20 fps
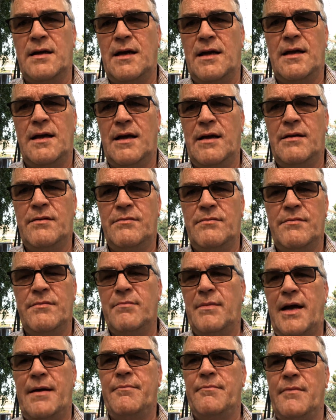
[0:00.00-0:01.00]

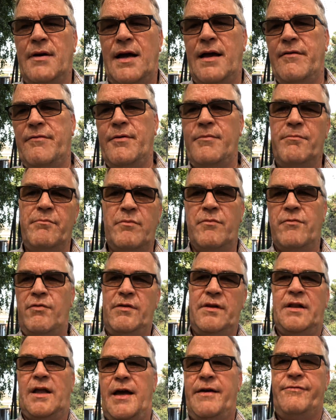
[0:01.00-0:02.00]
I have a
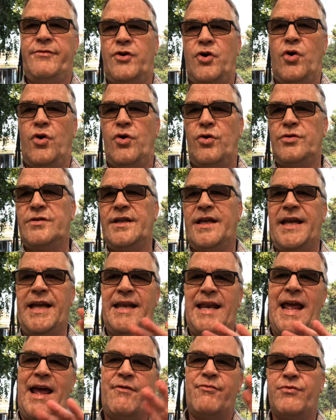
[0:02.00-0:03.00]
life goal to hit
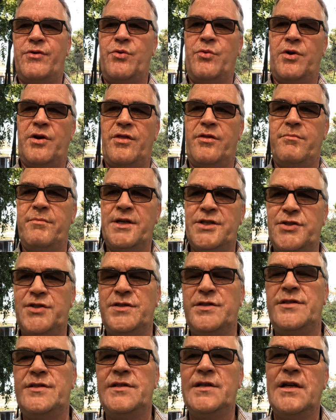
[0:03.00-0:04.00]
every one of the
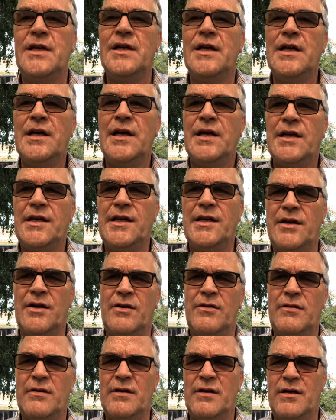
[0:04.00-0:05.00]
missions,
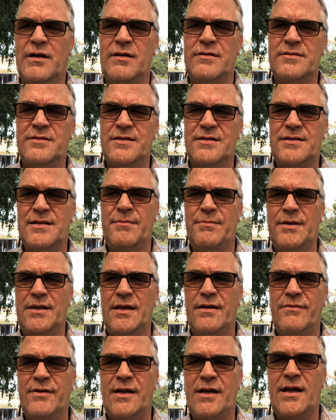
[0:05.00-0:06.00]
since I've been
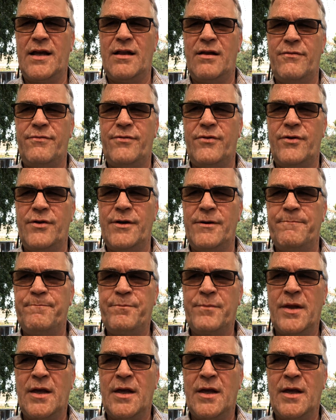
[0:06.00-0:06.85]
living in California.